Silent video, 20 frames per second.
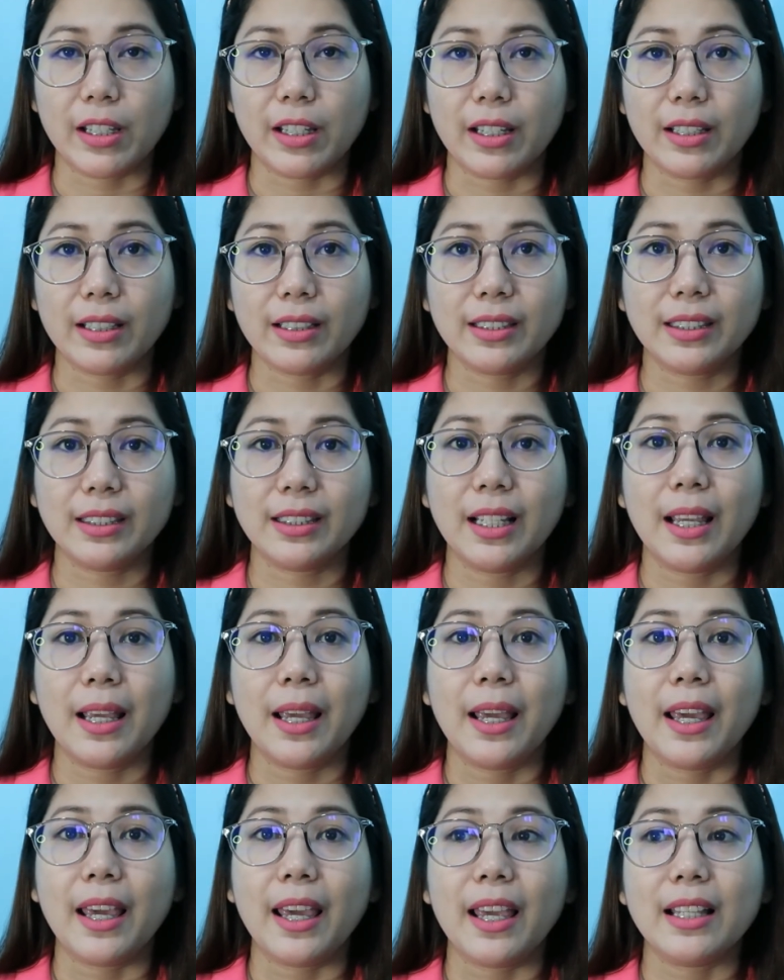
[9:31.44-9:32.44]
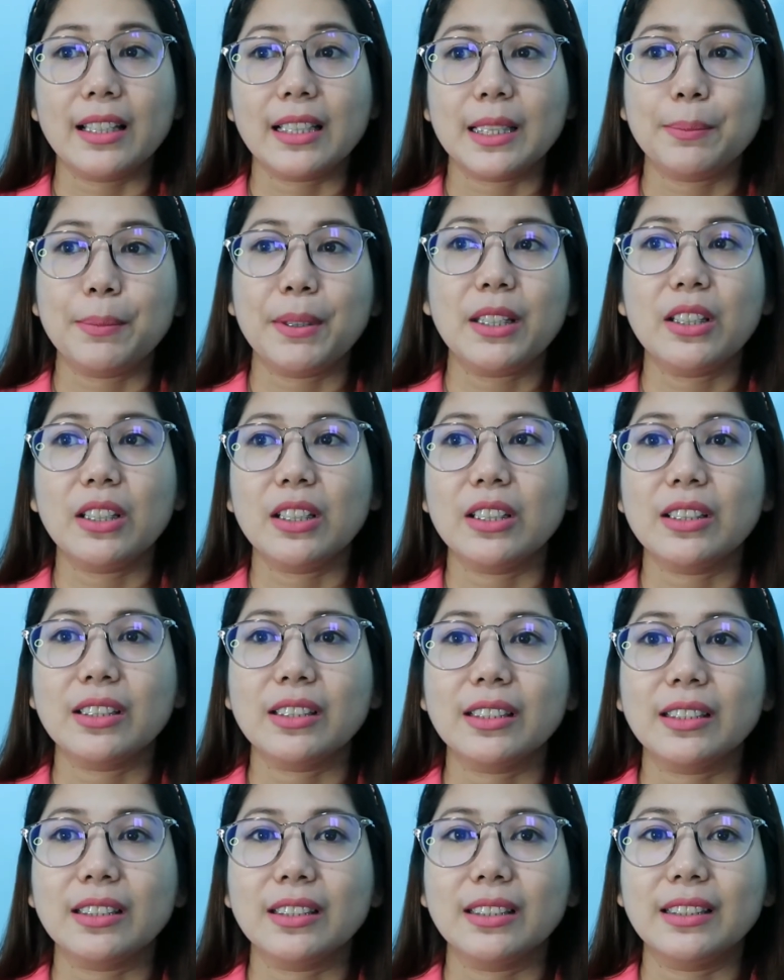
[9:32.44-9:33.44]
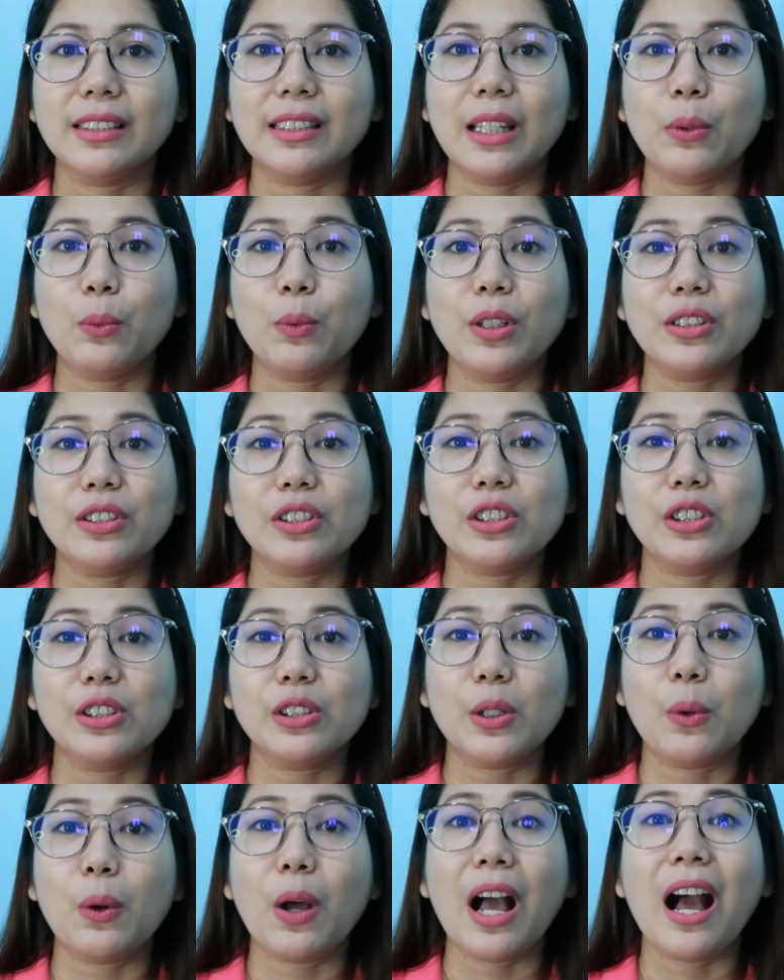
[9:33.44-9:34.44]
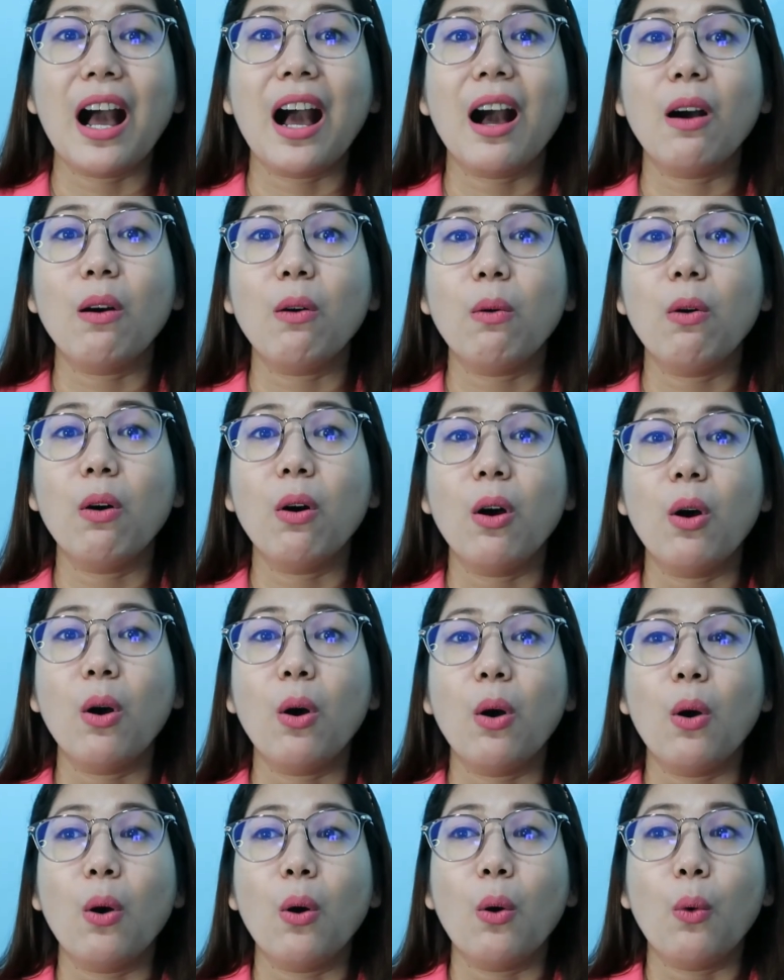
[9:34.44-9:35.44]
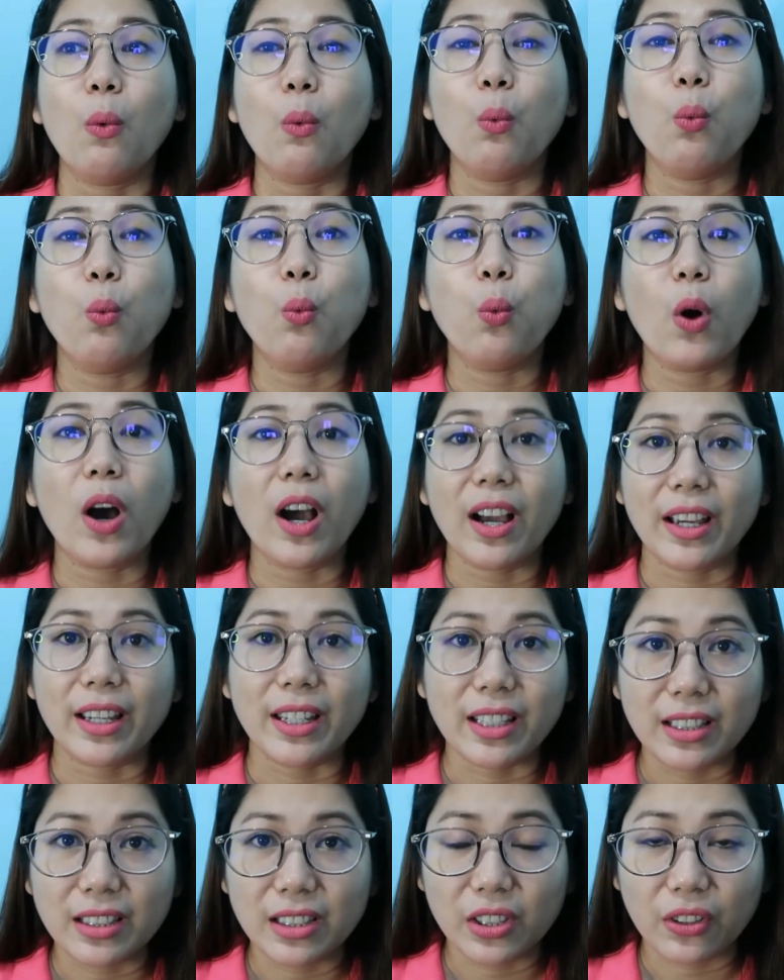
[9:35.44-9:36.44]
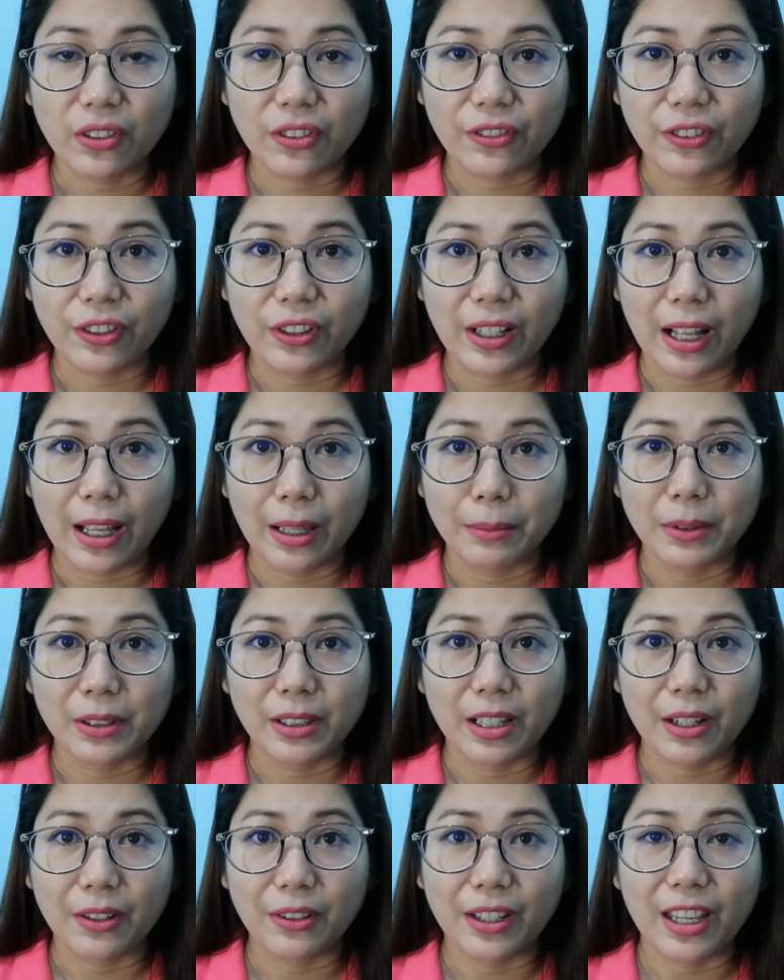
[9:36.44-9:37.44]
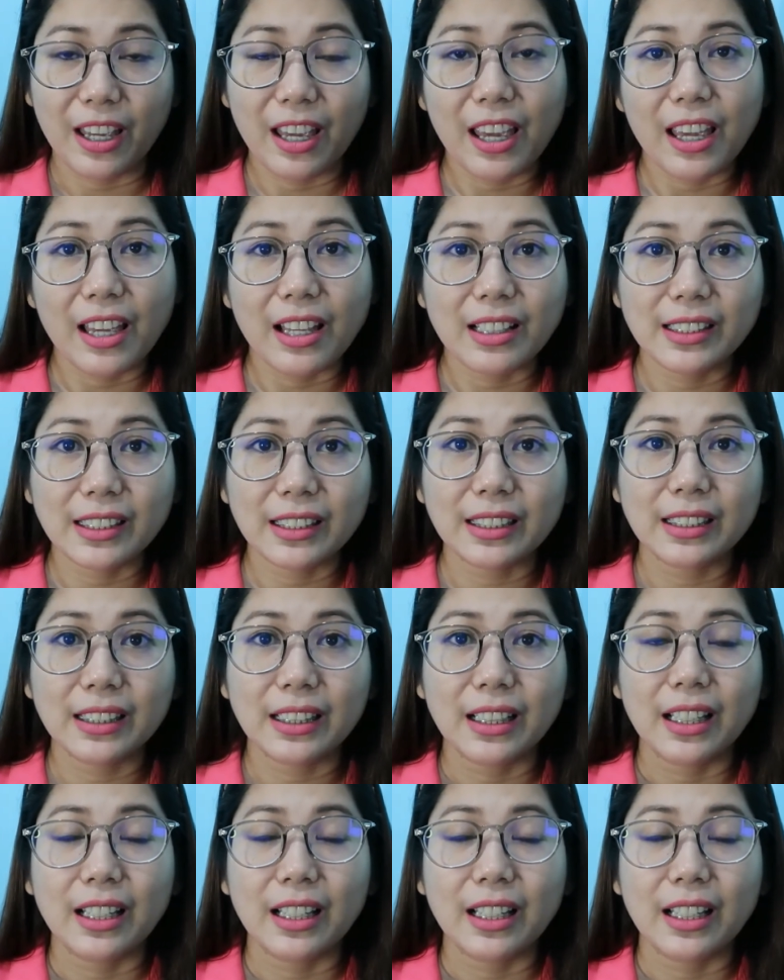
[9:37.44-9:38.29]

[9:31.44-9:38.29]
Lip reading: yes, it's because they want to know how wide your vocabulary is.